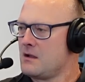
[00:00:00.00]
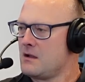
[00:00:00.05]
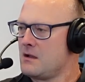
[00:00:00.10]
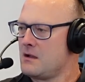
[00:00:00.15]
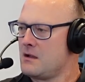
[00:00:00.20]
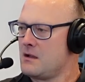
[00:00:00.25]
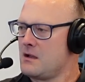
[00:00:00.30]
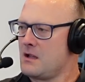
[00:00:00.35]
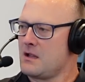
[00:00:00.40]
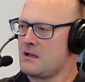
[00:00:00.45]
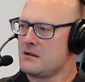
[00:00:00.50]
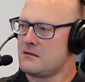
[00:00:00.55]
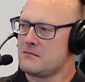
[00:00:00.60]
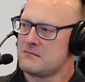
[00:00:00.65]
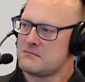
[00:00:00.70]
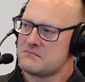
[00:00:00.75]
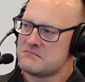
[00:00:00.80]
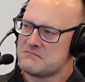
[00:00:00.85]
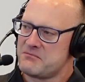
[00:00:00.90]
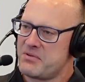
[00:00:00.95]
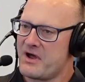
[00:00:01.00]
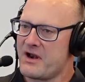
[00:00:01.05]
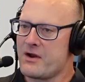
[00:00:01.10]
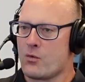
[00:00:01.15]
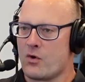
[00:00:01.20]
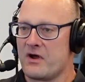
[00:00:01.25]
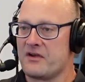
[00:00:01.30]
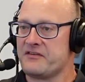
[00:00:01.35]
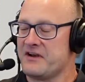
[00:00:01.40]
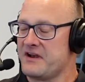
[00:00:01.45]
it
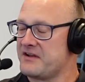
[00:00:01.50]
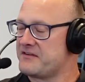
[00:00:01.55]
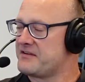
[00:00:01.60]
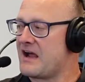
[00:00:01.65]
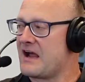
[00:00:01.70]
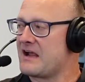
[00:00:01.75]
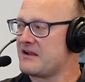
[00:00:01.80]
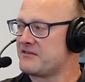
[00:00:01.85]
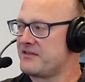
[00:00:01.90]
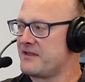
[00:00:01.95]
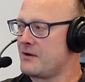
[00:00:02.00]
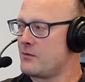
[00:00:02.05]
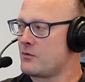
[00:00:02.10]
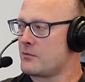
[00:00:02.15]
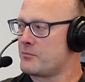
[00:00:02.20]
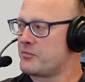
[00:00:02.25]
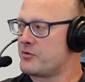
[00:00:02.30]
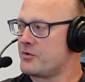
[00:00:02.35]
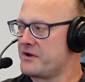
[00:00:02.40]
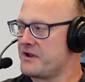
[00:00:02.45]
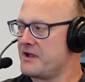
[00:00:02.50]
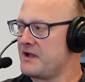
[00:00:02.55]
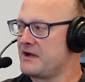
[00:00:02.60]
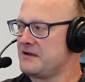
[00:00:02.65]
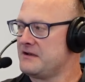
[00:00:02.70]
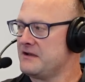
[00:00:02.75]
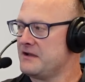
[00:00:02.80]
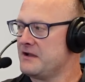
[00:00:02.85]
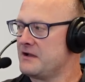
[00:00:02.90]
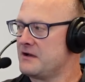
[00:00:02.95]
wasn't as high as they were
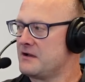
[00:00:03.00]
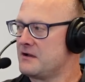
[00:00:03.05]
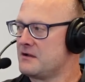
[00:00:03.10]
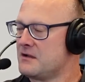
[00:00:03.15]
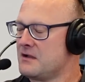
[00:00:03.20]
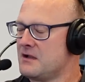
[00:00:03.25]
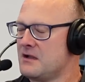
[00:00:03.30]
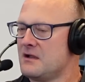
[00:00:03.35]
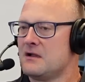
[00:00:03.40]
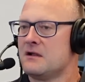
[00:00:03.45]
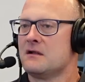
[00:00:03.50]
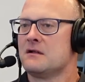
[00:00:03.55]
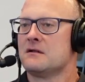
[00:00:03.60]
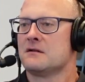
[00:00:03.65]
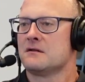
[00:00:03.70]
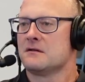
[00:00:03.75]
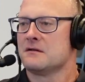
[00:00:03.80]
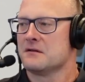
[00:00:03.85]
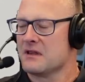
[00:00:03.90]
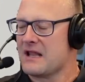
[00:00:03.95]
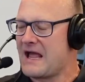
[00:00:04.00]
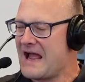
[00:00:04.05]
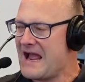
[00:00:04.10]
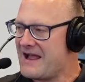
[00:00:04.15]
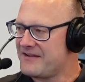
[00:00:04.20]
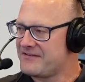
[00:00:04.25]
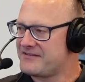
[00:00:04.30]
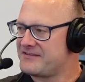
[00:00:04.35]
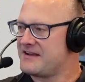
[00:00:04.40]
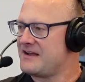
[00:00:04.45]
predicted.
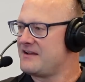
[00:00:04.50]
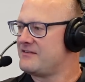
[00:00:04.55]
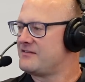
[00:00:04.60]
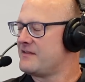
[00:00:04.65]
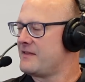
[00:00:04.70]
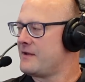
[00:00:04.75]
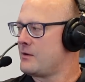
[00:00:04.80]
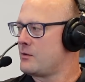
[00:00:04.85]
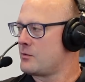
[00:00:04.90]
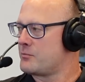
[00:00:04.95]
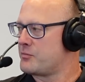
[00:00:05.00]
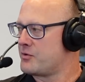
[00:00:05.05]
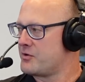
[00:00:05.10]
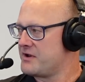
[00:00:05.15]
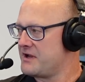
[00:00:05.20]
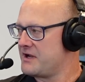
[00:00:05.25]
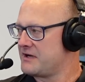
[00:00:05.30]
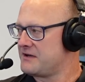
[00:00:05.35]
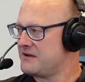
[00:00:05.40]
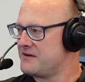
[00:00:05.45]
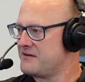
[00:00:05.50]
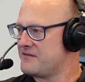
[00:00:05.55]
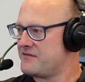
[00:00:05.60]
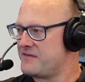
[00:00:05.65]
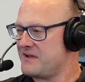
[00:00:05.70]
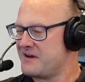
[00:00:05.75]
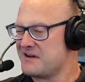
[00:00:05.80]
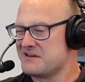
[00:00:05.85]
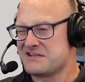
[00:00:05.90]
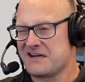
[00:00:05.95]
Last season, they were predicted to
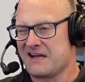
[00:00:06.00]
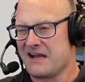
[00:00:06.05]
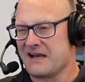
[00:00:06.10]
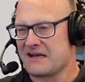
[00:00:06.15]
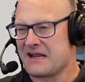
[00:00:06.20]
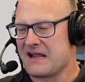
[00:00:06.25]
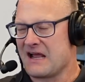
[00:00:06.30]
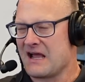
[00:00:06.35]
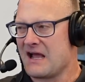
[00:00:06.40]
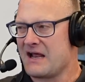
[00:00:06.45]
finish, again, kind